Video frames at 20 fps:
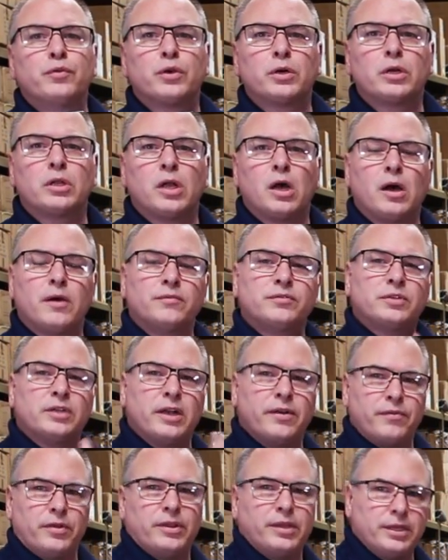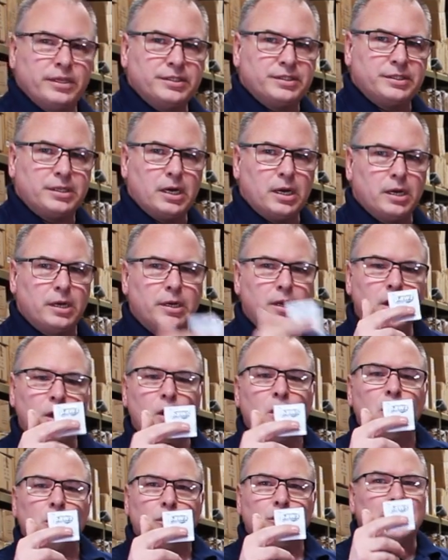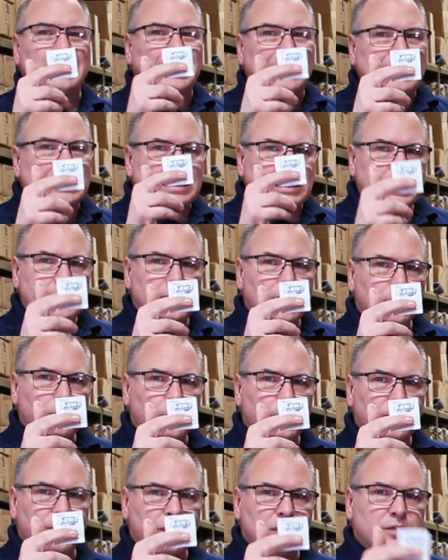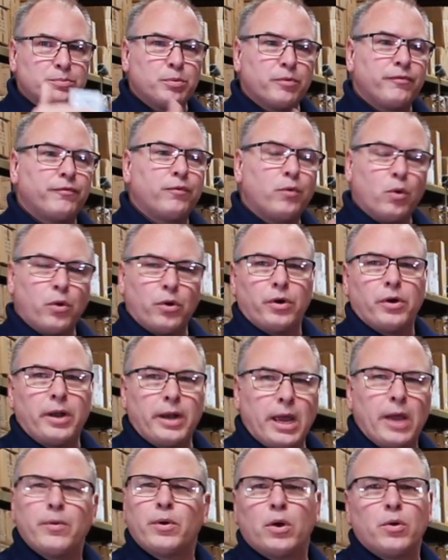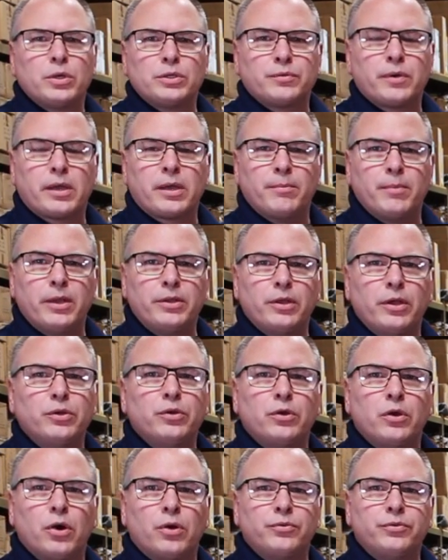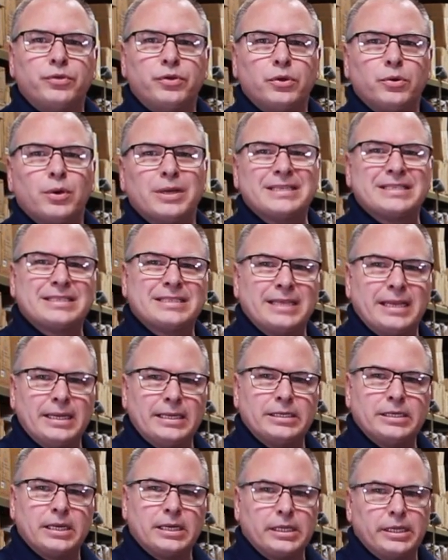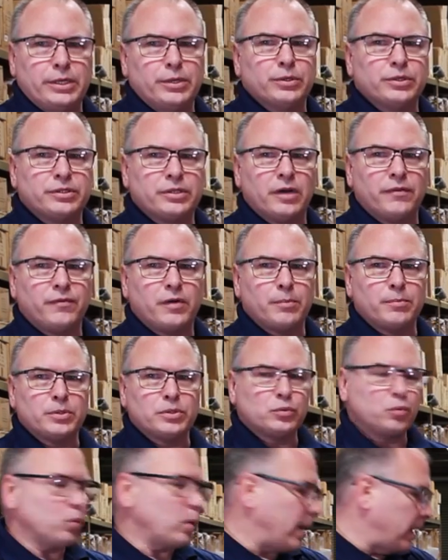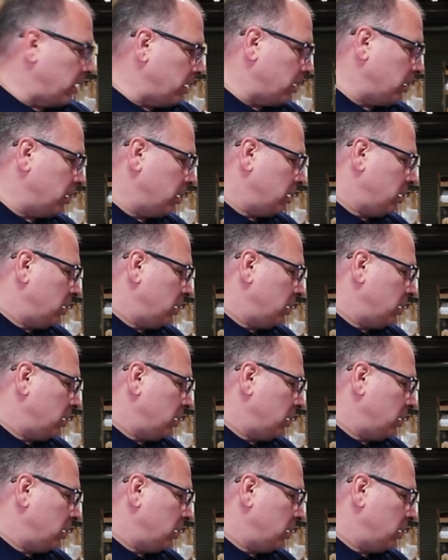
your gloves and everything's done, you can clean up with this before. And I would always recommend that you go to a sink to clean yourself up as well.